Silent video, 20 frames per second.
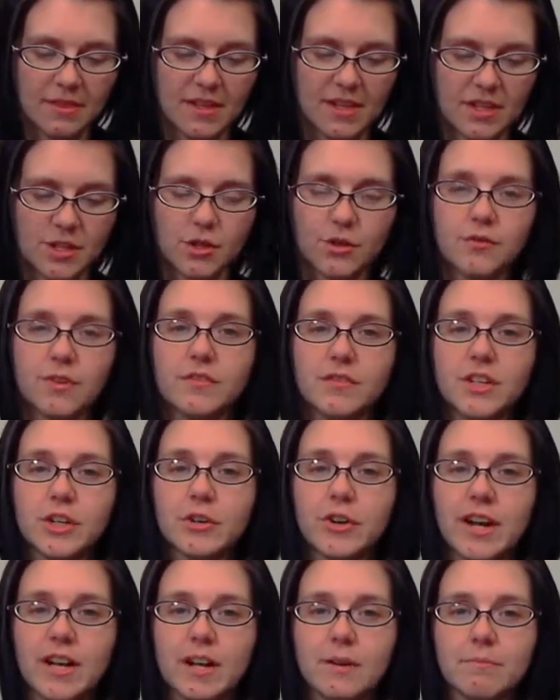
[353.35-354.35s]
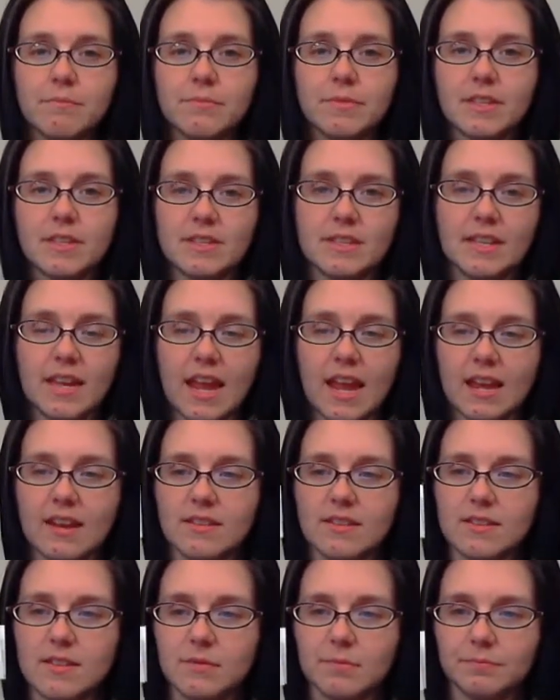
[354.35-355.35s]
These are 50 gram
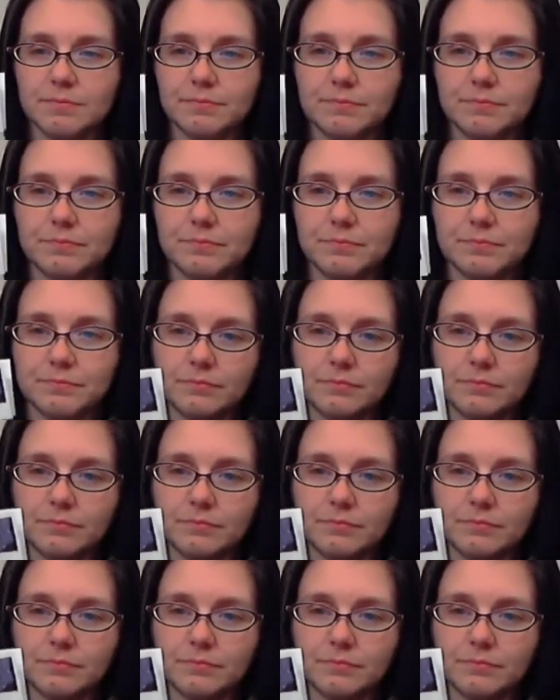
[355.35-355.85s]
skeins.